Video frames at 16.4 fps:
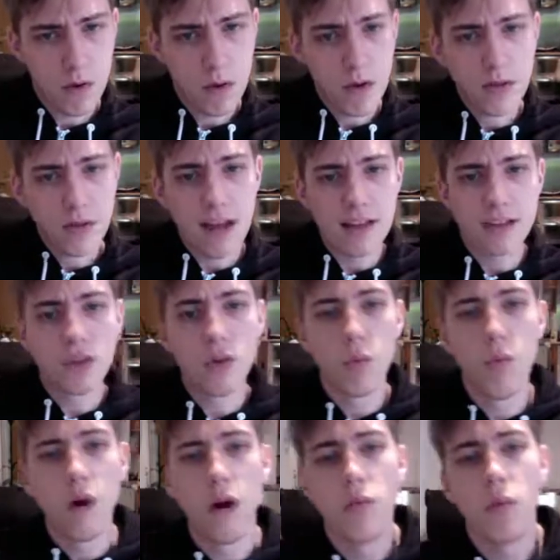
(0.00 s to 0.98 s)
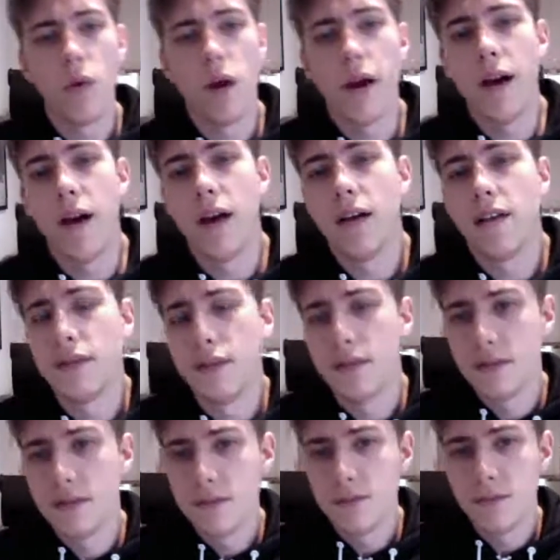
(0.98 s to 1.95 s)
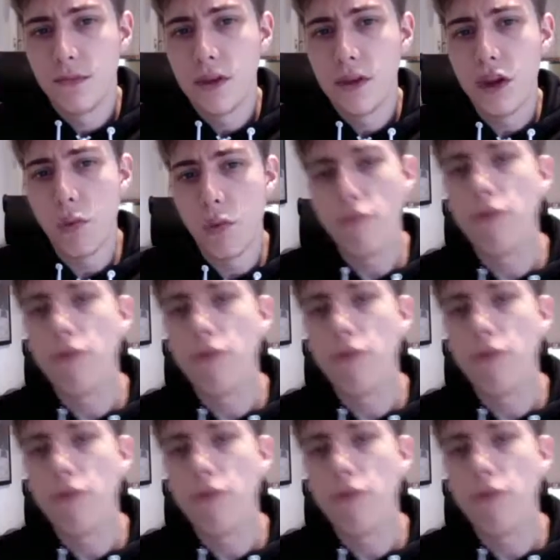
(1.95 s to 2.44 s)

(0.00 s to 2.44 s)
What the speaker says: That's the one where, we